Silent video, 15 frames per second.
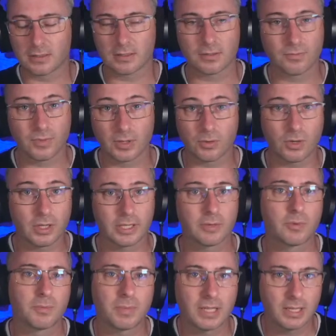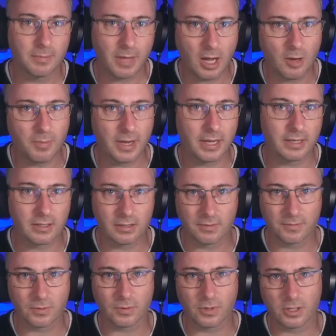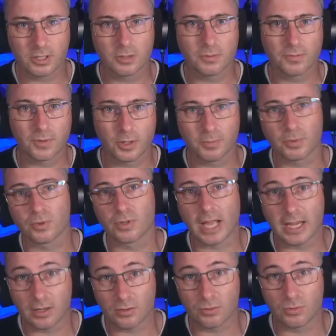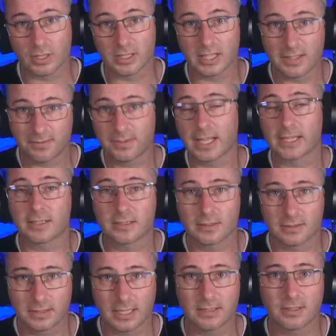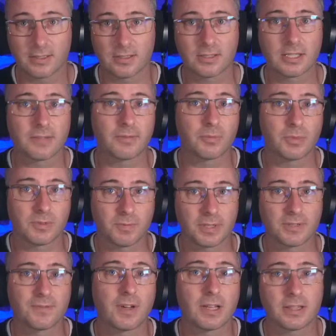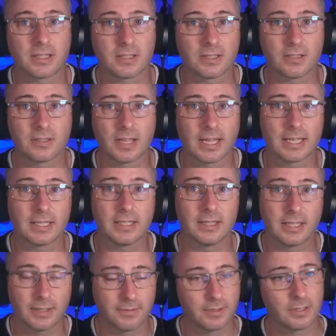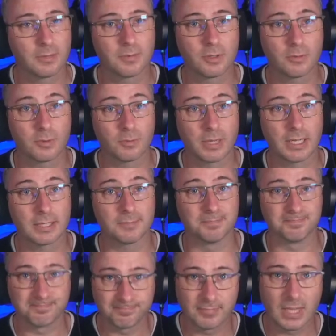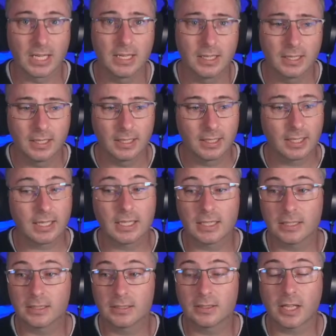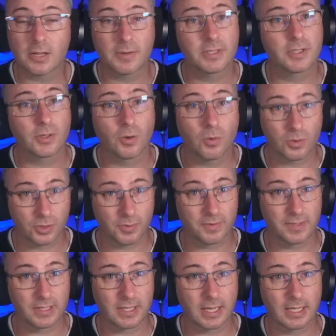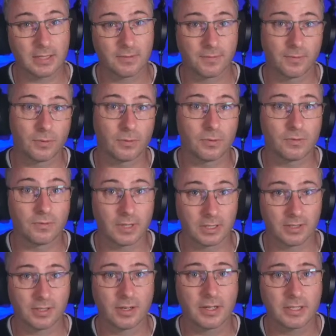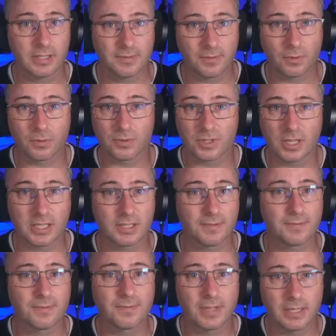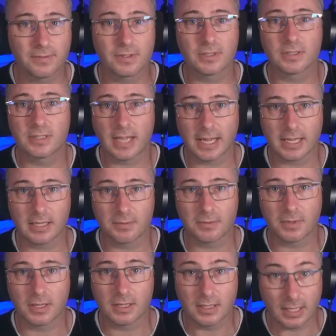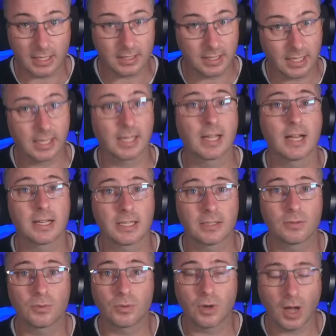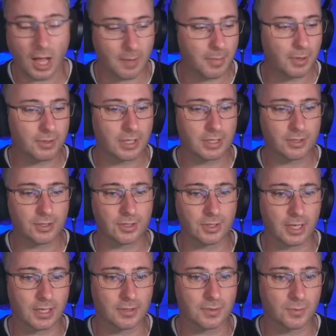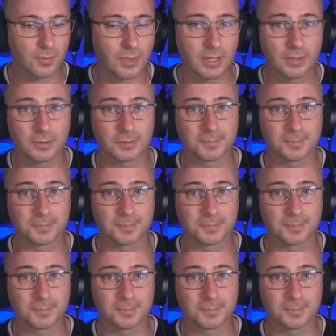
renal colic would be palpate for costovertebral angle and left flank tenderness, given we've specified this is a left abdominal pain. Likewise, you also investigate for vital signs, for signs of fever, tachycardia or hypotension as well.